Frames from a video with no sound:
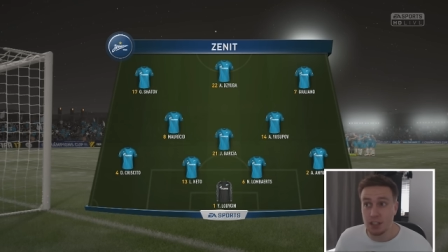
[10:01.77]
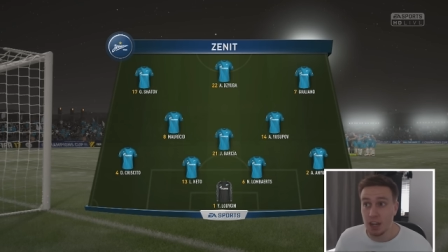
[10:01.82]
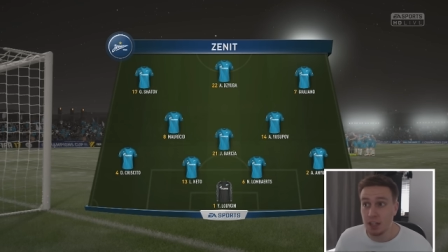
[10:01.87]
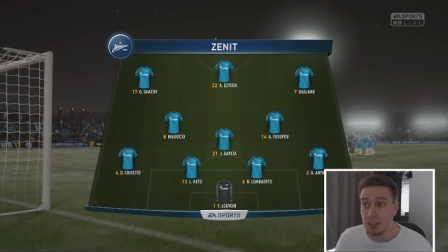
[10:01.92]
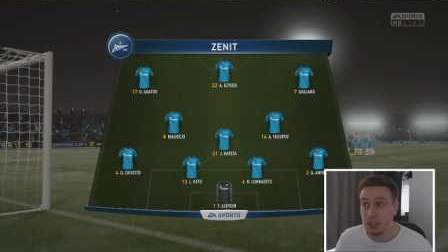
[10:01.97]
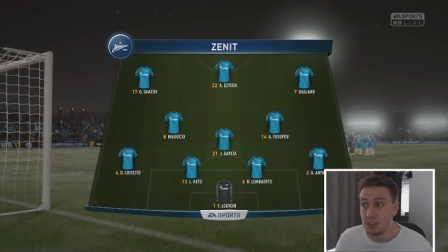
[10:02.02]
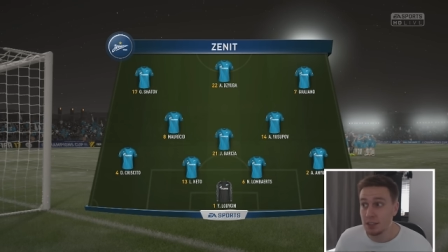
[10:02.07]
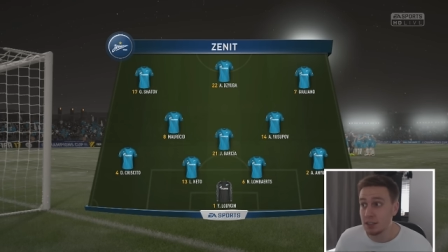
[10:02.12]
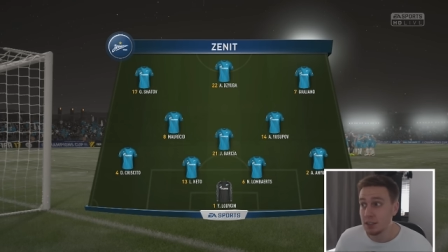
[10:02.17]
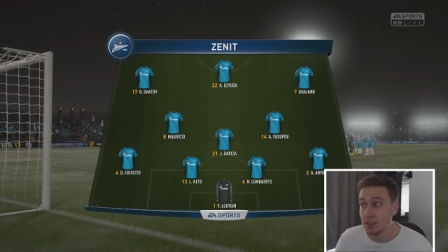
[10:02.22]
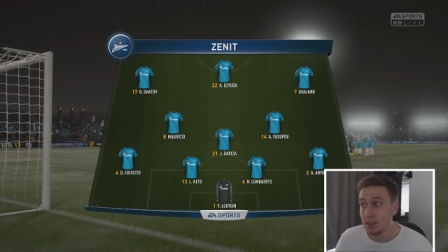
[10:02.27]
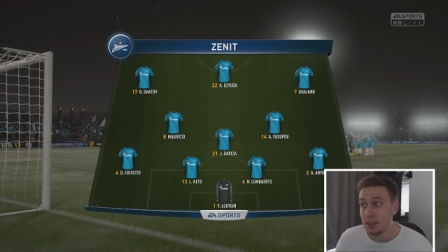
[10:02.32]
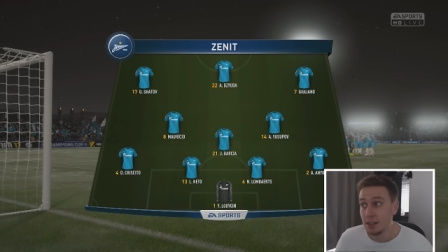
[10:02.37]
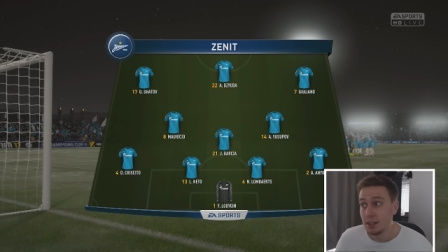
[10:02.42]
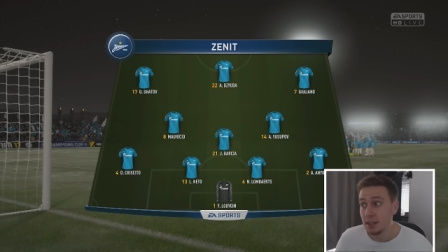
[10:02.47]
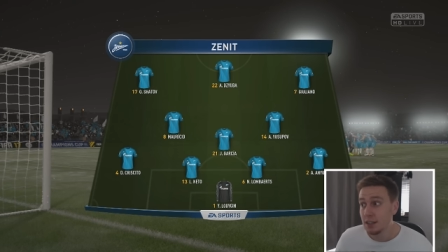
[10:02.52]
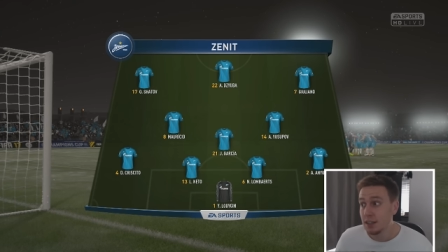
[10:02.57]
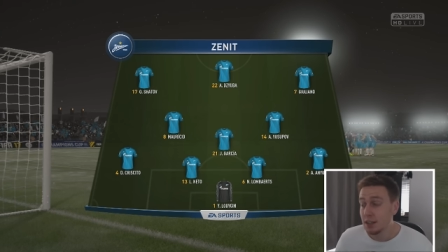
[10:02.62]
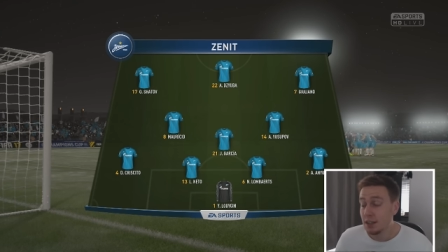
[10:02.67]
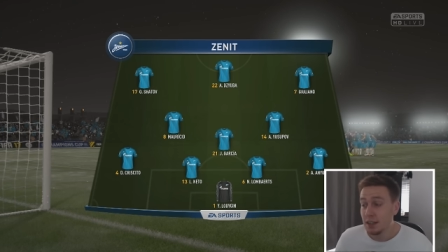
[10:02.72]
as us.
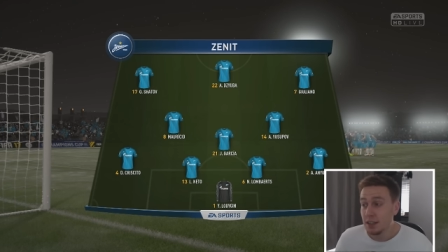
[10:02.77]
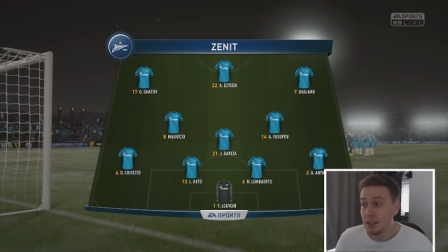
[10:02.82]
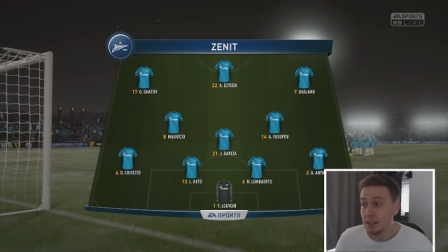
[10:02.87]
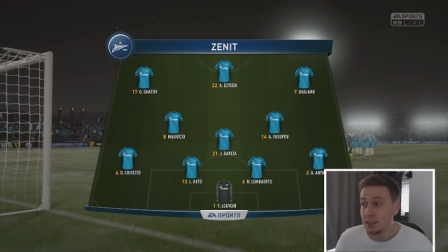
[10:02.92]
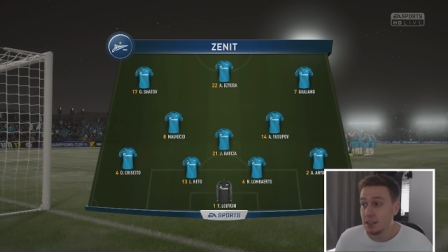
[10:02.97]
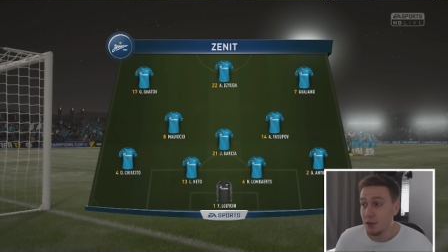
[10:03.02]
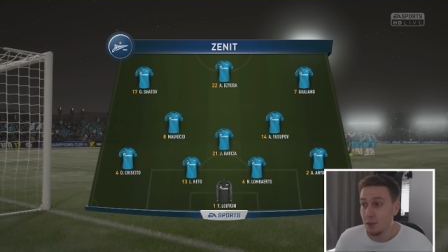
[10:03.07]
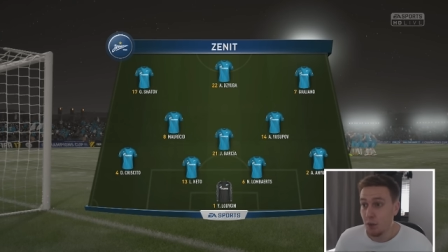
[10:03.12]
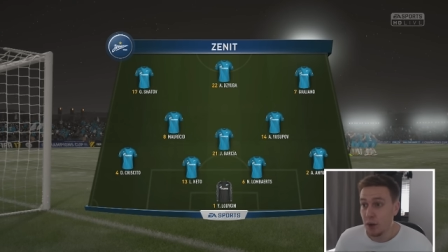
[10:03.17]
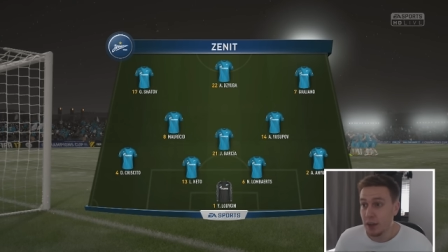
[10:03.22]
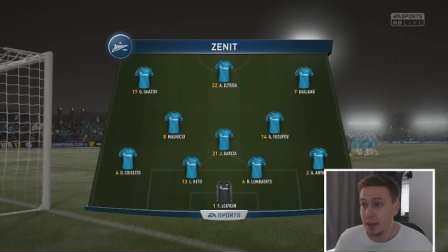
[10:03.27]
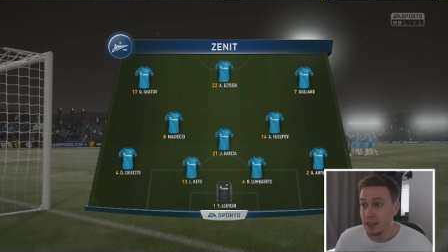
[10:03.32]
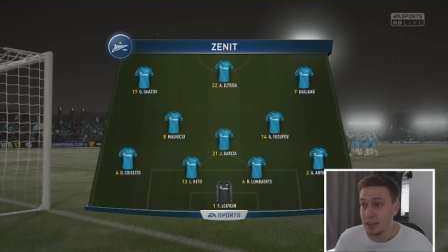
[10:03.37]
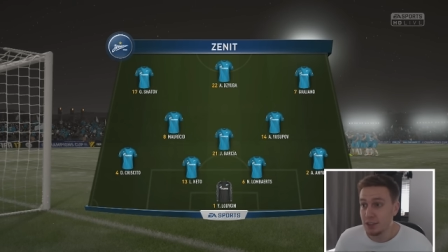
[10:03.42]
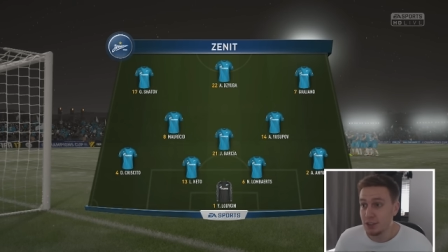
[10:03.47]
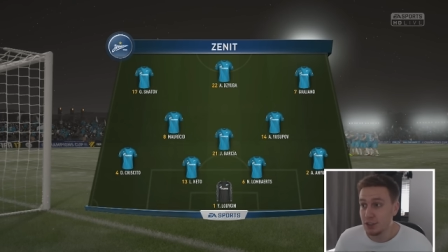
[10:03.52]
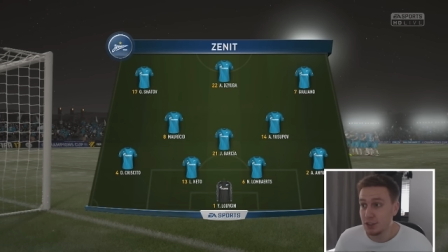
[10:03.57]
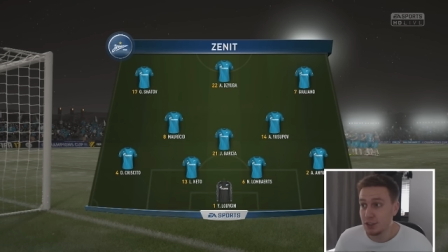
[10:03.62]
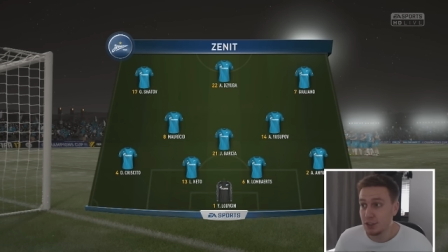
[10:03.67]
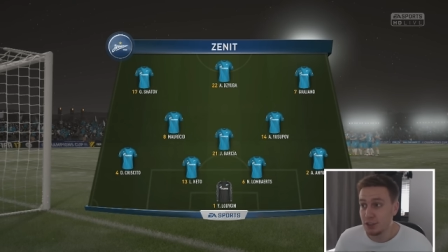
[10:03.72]
Let's see if we
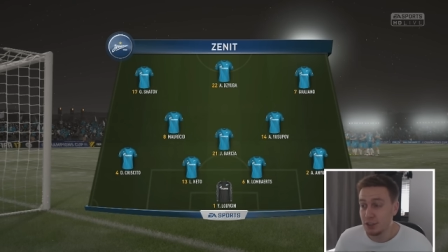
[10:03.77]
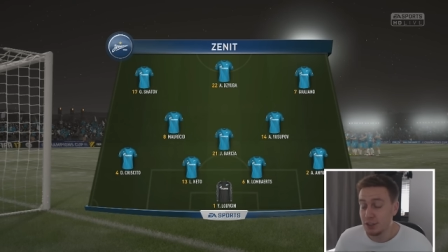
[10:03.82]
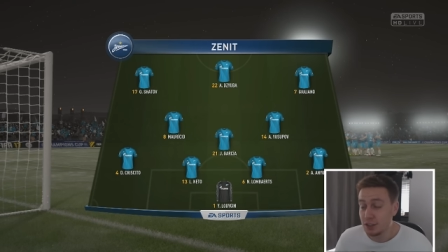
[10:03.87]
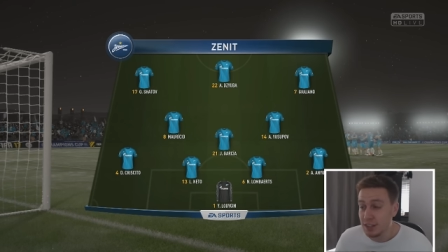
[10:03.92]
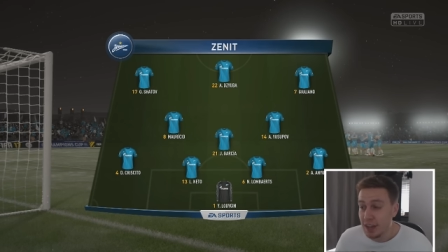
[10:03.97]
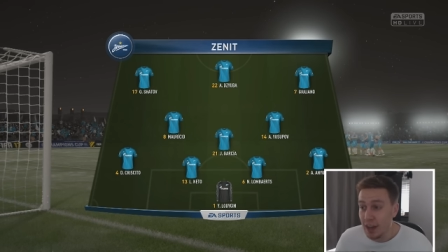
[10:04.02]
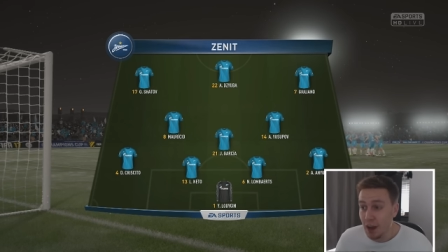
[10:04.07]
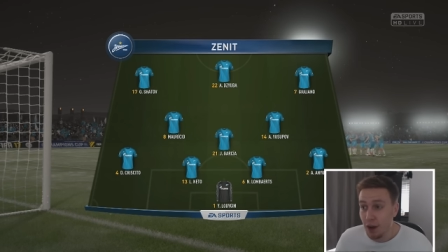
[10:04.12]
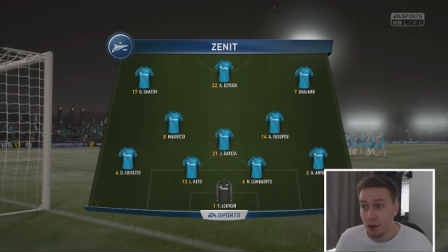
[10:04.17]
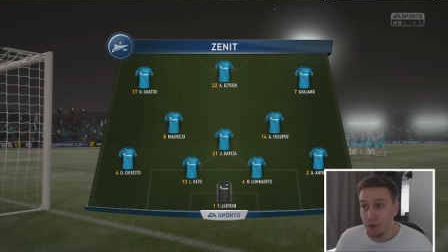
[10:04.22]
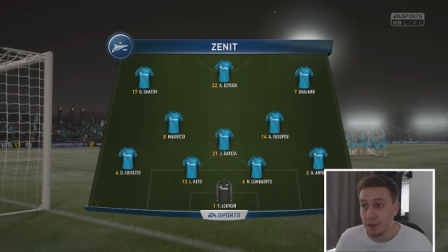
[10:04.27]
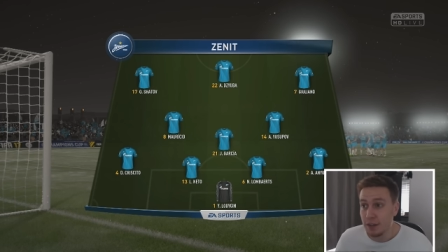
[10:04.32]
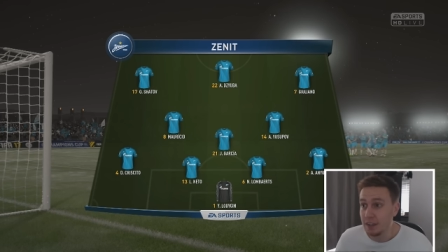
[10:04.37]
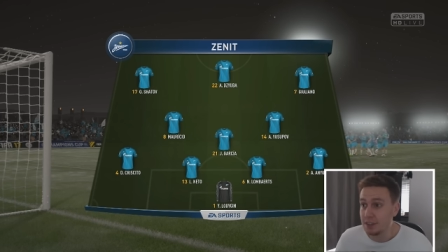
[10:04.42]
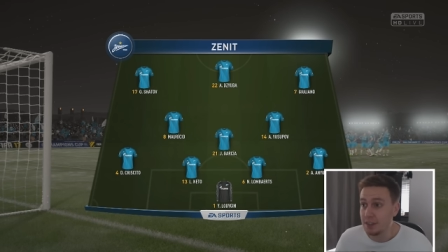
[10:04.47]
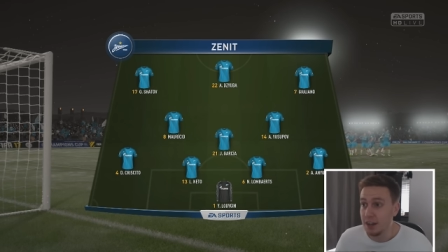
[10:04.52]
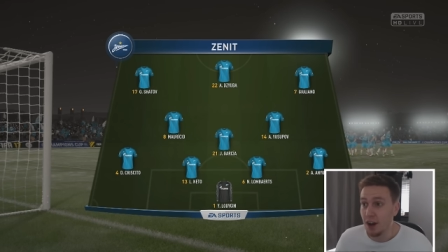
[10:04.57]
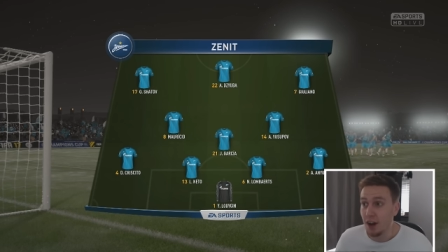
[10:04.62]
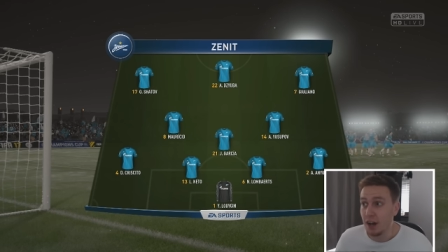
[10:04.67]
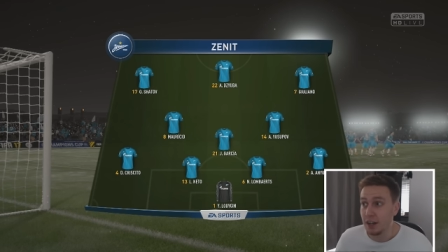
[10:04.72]
can just, just get over
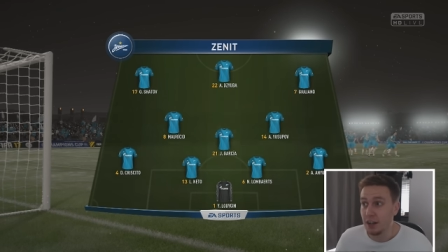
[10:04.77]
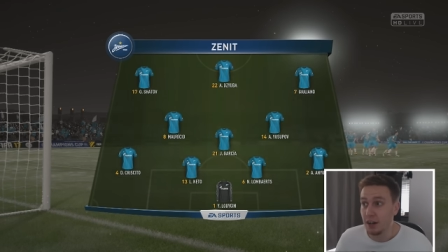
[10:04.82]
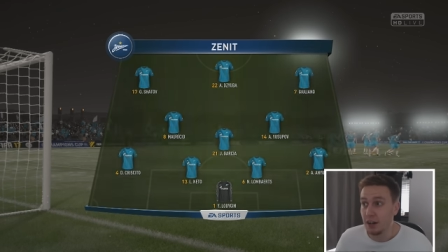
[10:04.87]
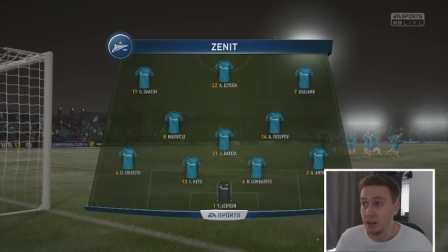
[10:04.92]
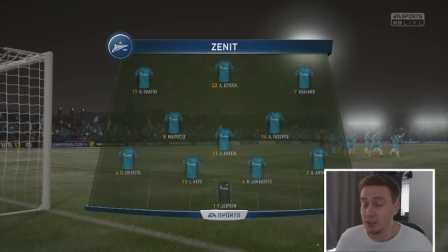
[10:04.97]
this line.